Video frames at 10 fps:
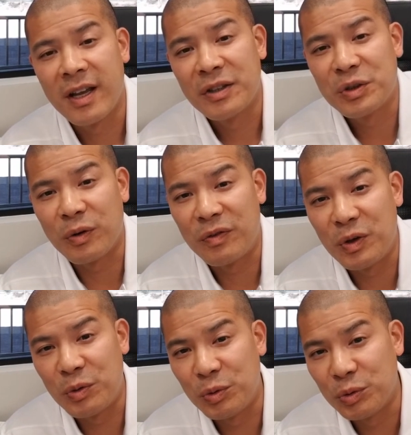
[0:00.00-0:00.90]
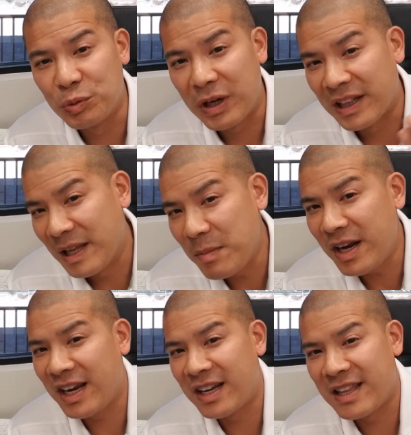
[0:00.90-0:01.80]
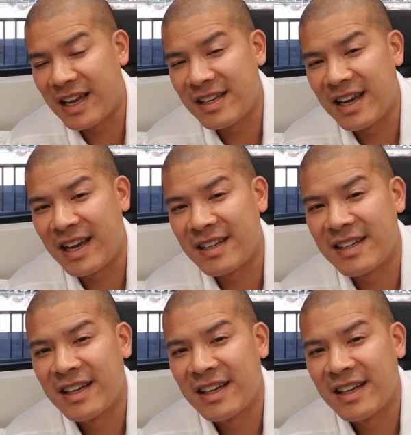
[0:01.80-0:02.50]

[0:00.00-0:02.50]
So if you eliminated that debt,